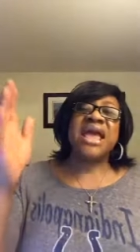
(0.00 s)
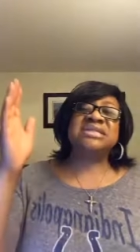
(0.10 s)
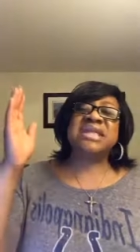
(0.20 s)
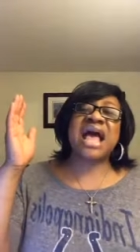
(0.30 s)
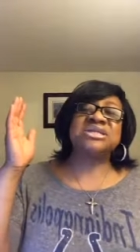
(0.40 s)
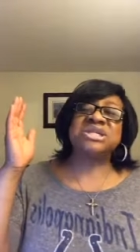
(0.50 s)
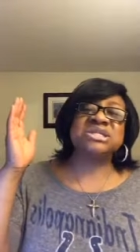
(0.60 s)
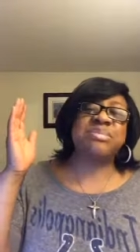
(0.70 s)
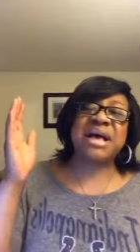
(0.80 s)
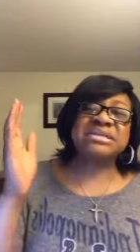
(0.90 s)
It's not
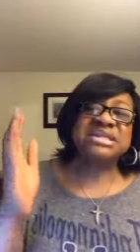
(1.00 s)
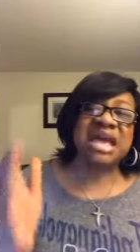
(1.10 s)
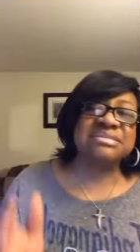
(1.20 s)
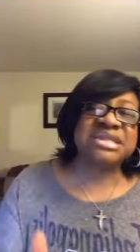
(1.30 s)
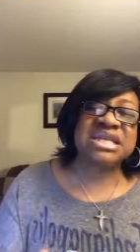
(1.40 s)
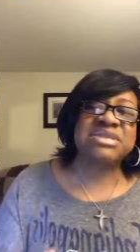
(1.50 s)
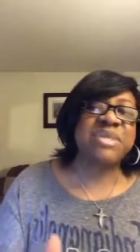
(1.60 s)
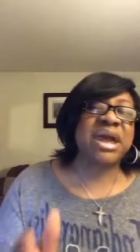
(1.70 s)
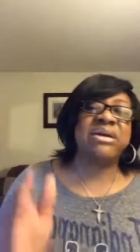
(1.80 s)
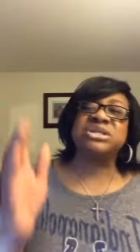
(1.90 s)
just about same-sex
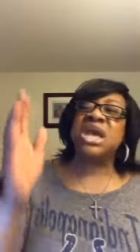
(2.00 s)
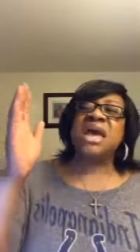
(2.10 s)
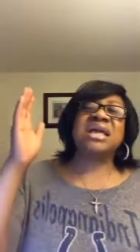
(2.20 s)
marriage.